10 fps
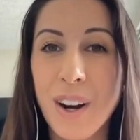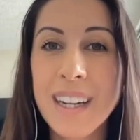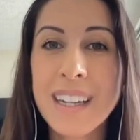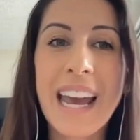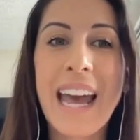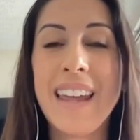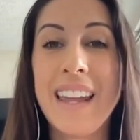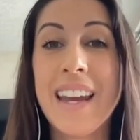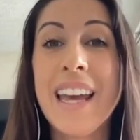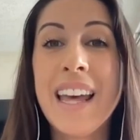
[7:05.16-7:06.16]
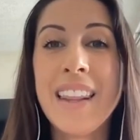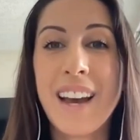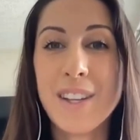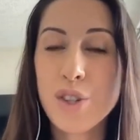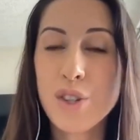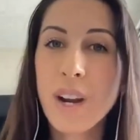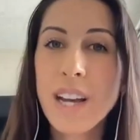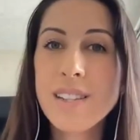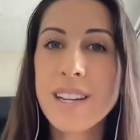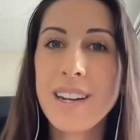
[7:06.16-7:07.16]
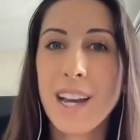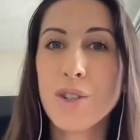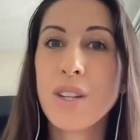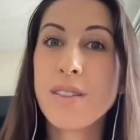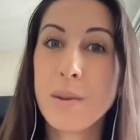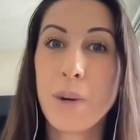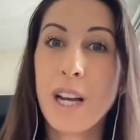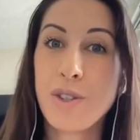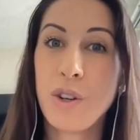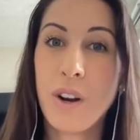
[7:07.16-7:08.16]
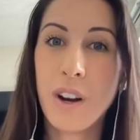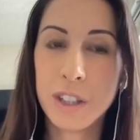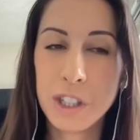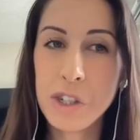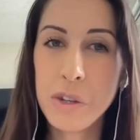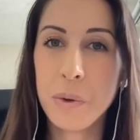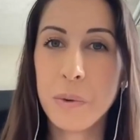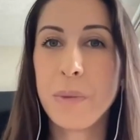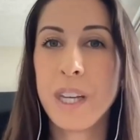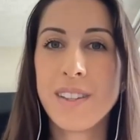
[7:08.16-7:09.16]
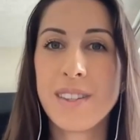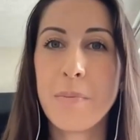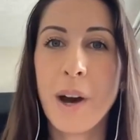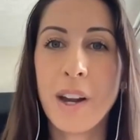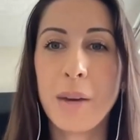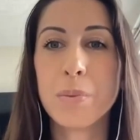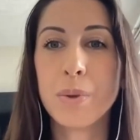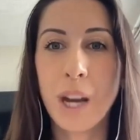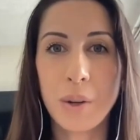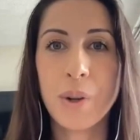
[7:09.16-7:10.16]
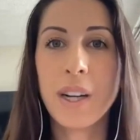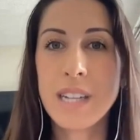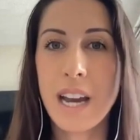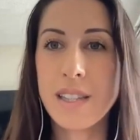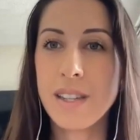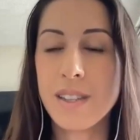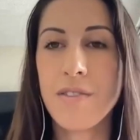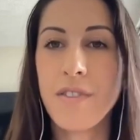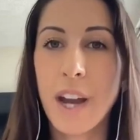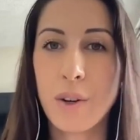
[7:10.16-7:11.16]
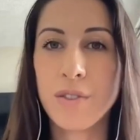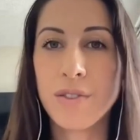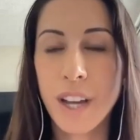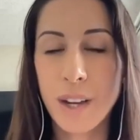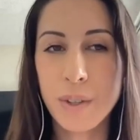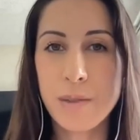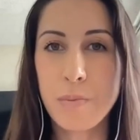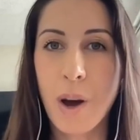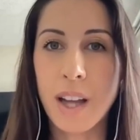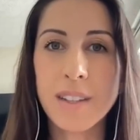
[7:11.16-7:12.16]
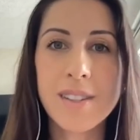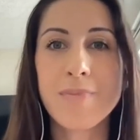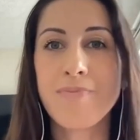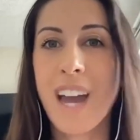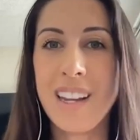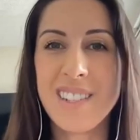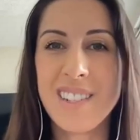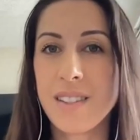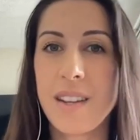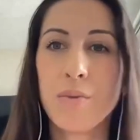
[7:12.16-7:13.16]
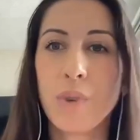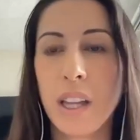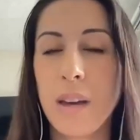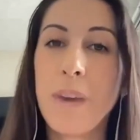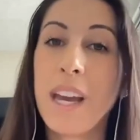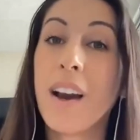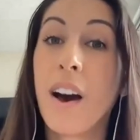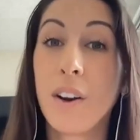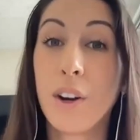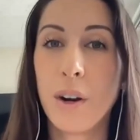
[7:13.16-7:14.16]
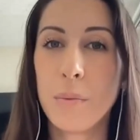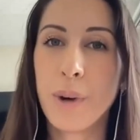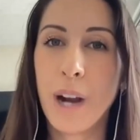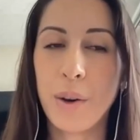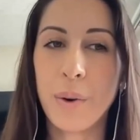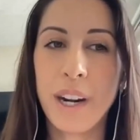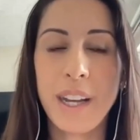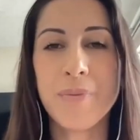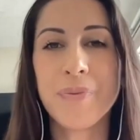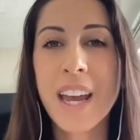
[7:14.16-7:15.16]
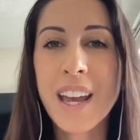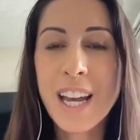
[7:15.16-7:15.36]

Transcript: start. And then that stress can actually suppress your hunger too, because the body prioritizes the fight or flight response, and it doesn't really make hunger a priority.